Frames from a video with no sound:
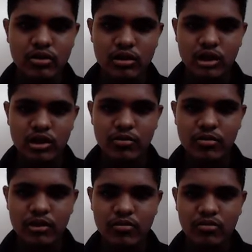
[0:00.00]
that will be
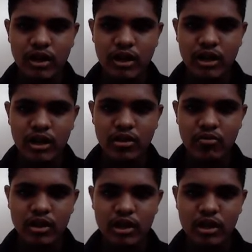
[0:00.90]
of 1 and
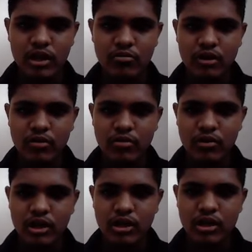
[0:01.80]

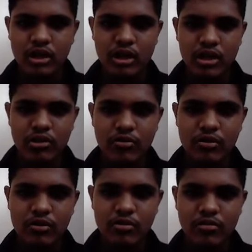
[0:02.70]
4148, it will be
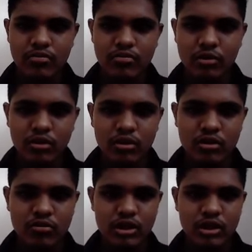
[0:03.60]
of 4
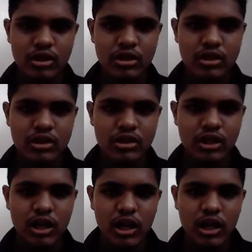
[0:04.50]
quantities,
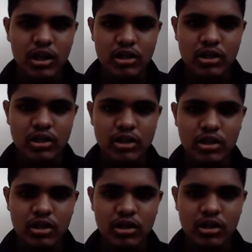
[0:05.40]
and resistor
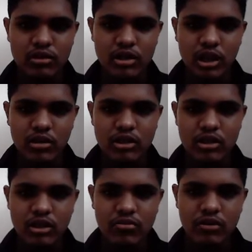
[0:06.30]
of 1000
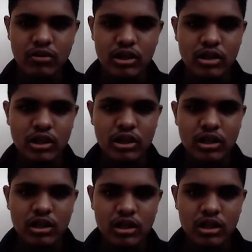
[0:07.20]
kilowatt,
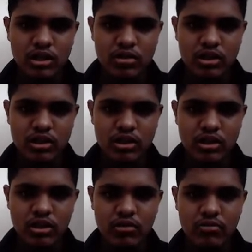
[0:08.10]
resistor
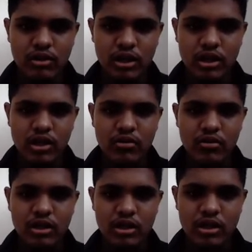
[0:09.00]
of 100
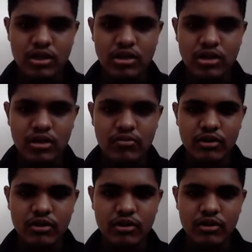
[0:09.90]
kilowatt, resistor of
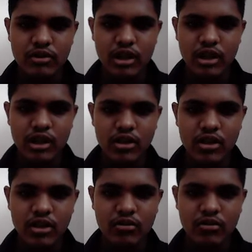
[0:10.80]
10 kilowatt,
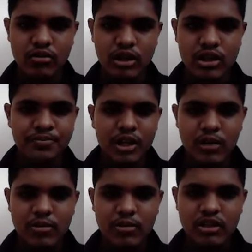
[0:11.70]
and
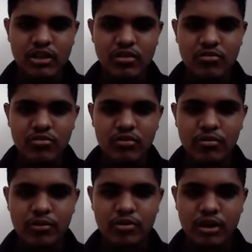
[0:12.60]
capacitor of 1
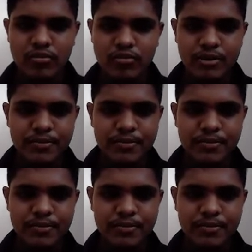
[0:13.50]
mu f